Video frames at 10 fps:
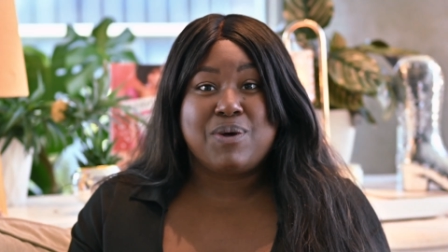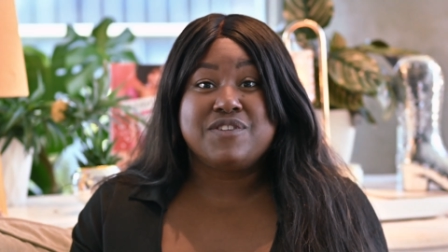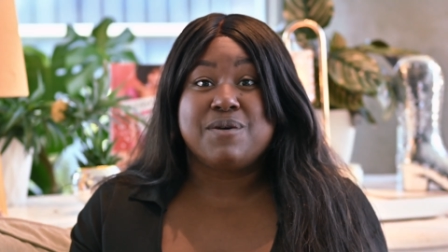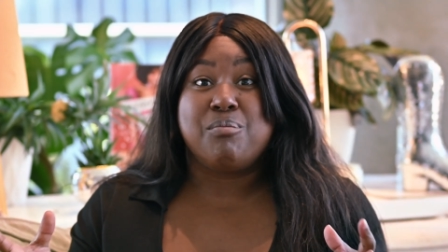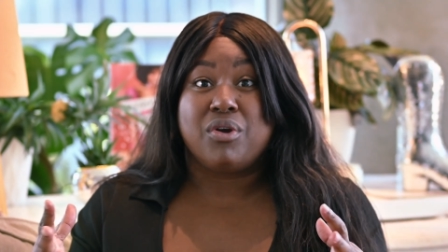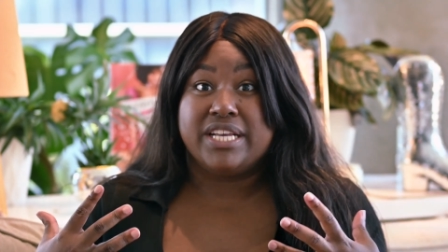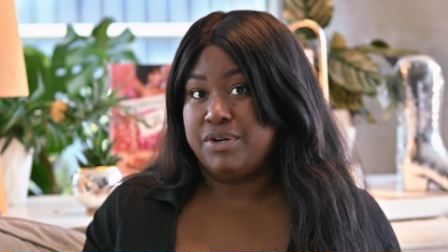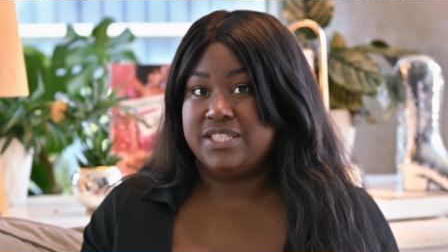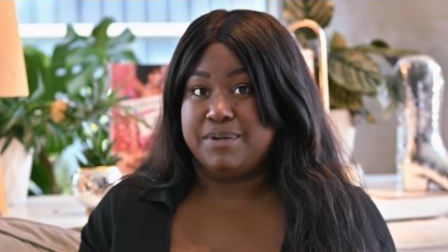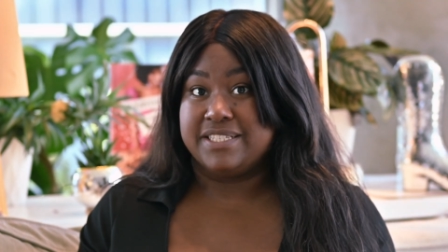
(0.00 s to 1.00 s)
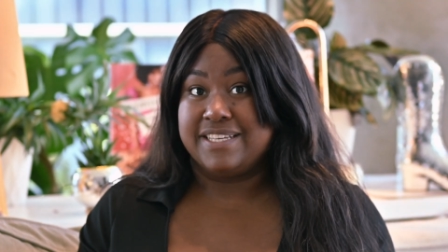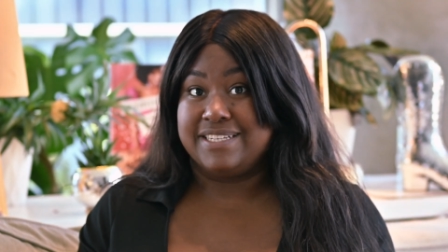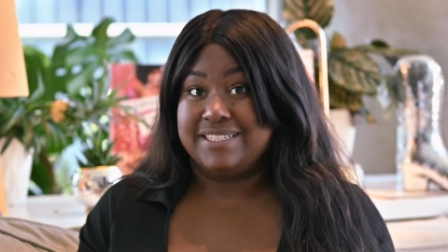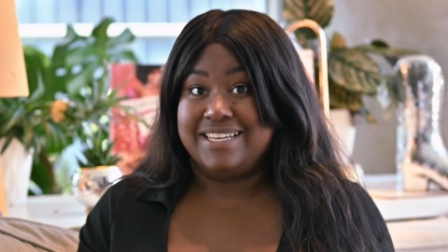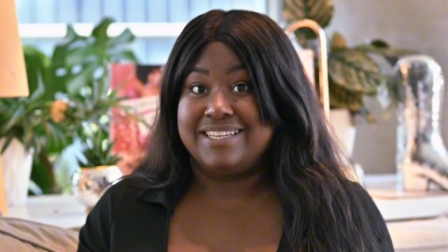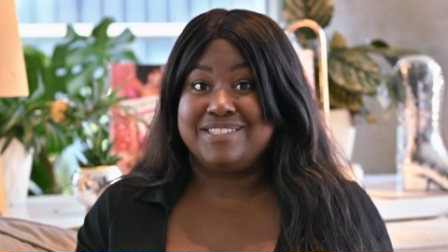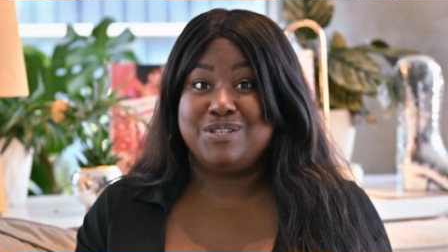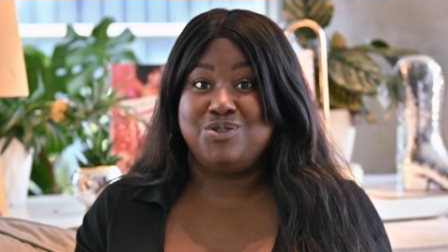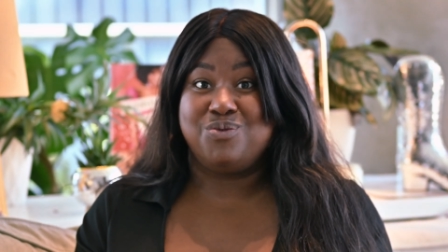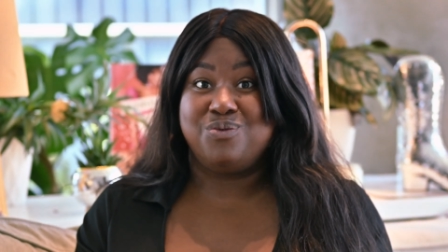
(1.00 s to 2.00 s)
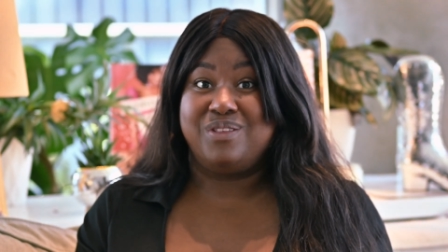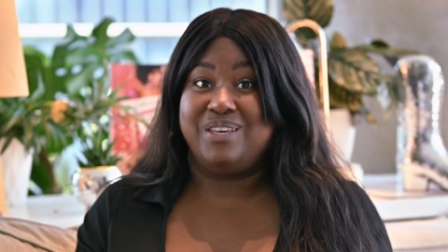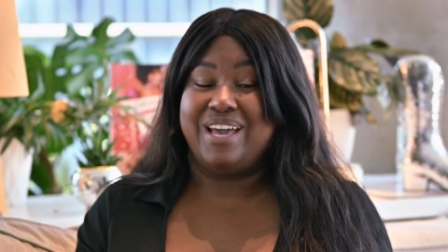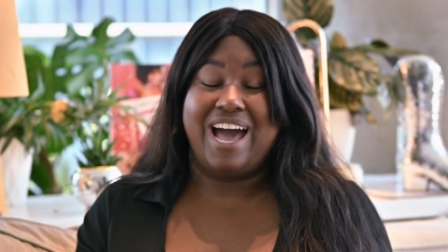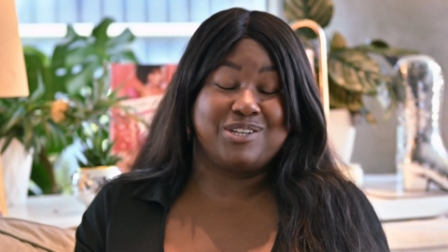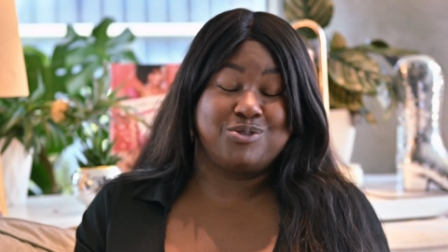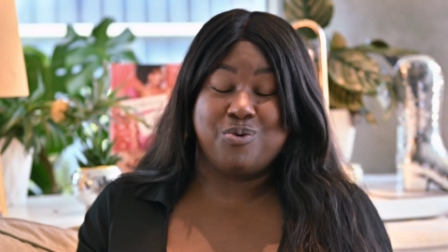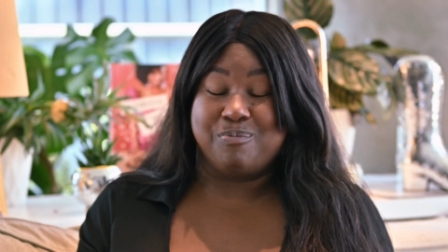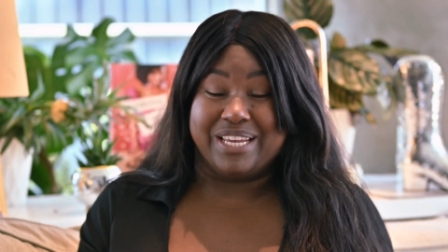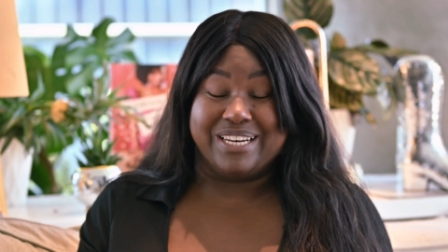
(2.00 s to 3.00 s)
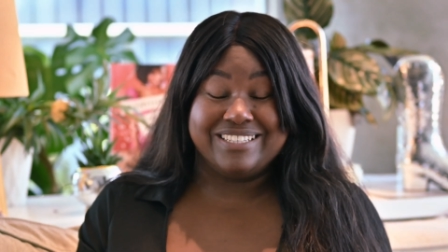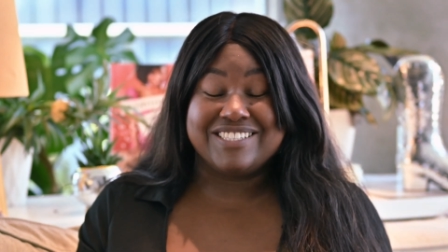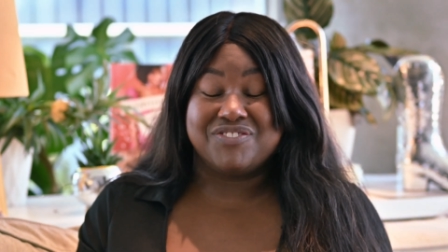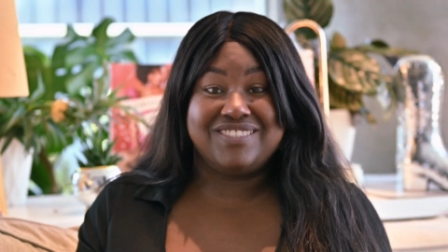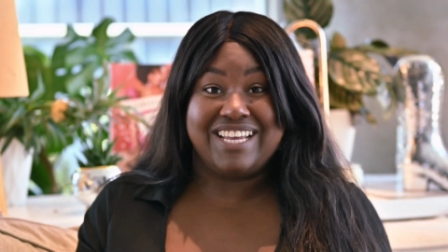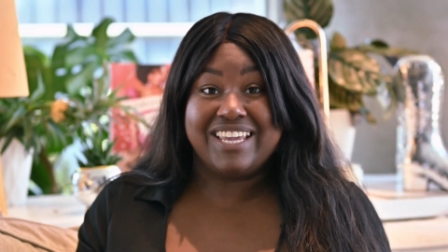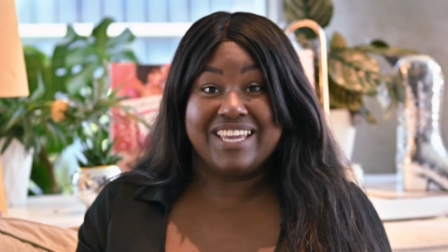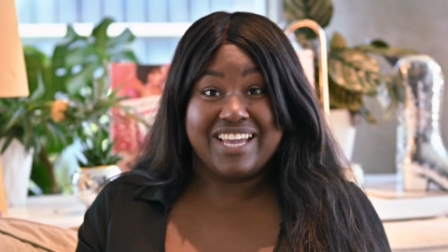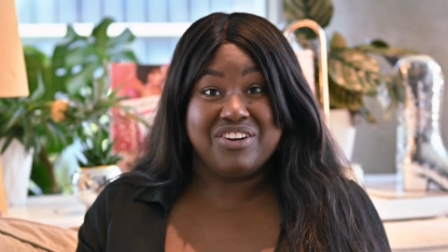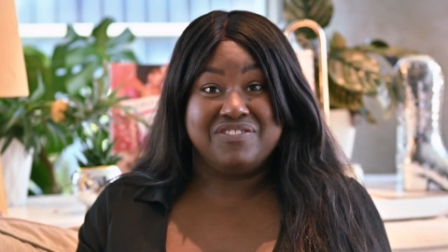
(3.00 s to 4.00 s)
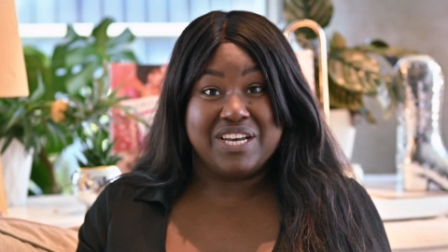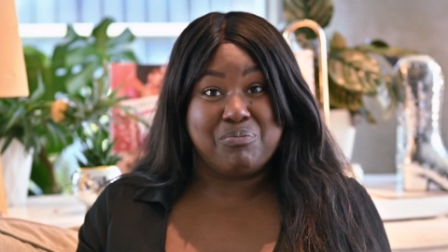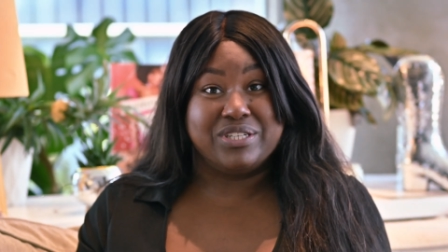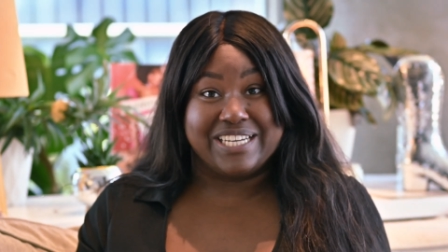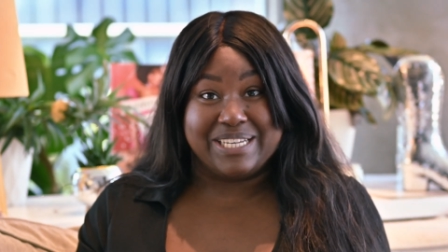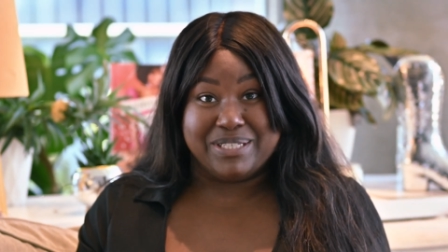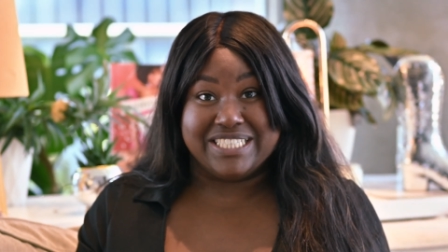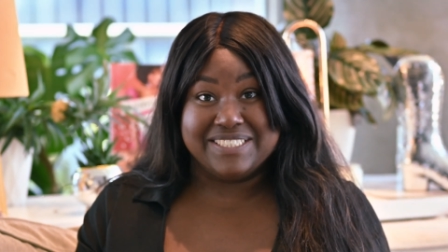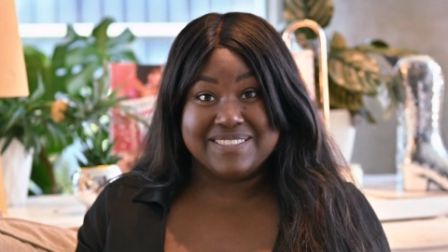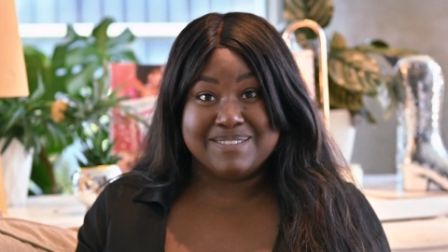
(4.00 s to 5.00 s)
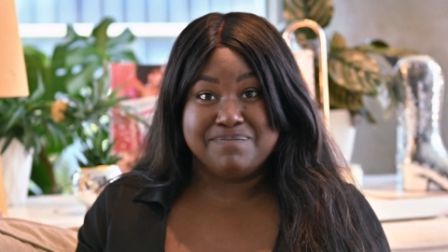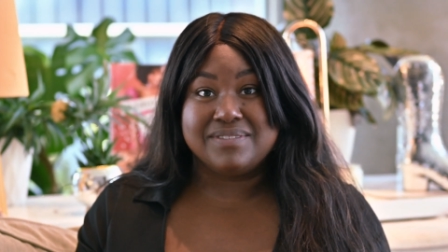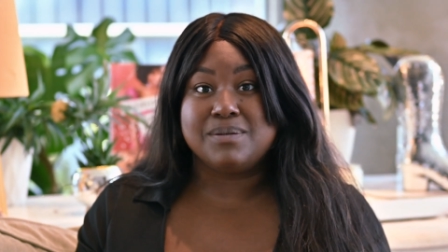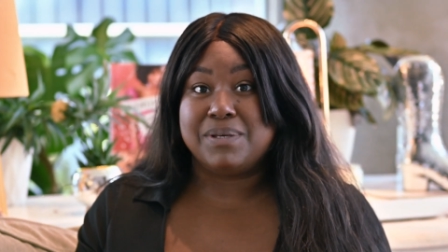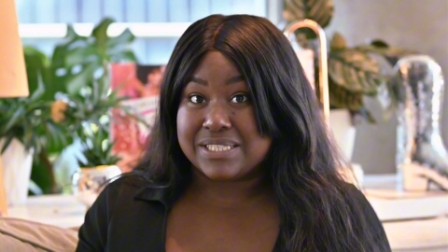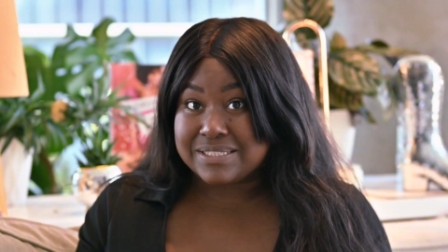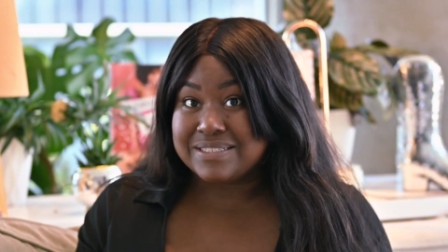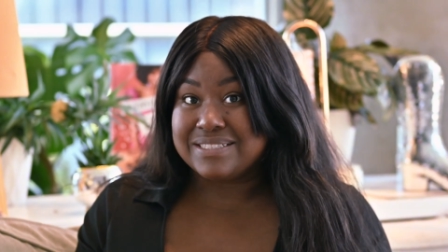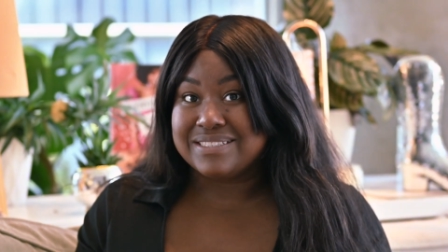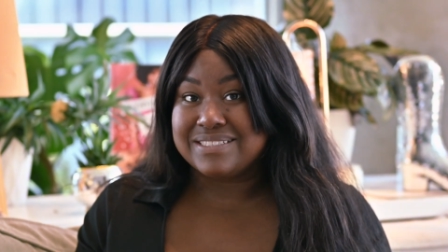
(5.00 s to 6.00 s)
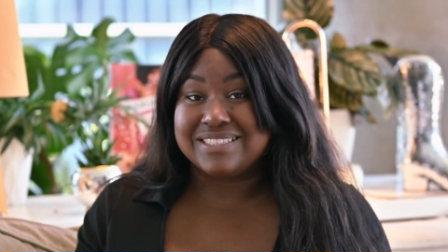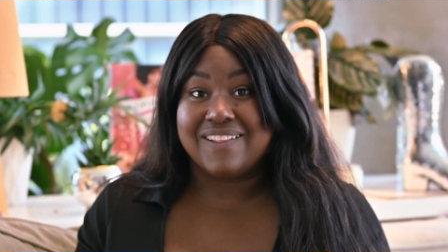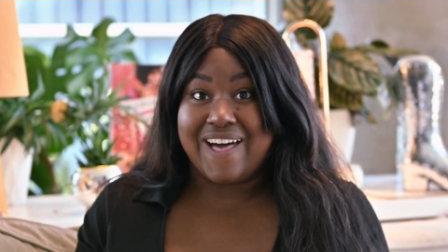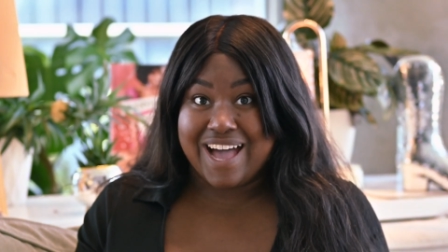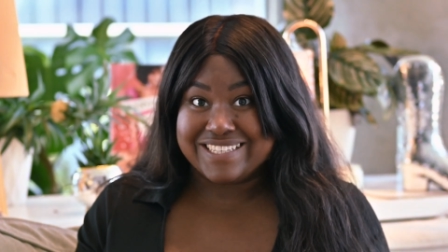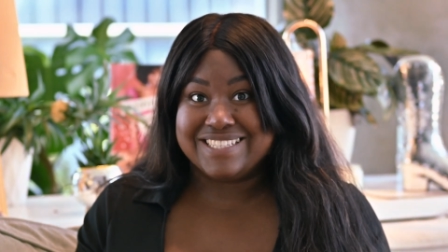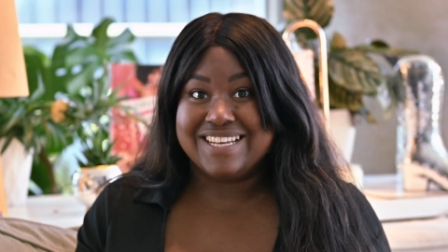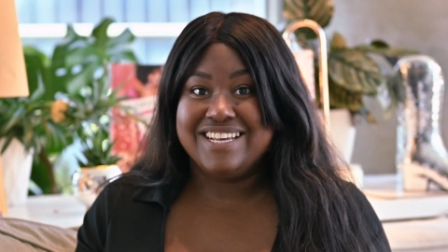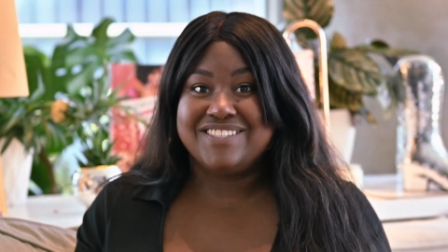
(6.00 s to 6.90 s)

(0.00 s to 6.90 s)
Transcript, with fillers: as well as the brain space that it takes to do the actual maintenance of taking care of type 1 diabetes. It's a beast, it's a lot.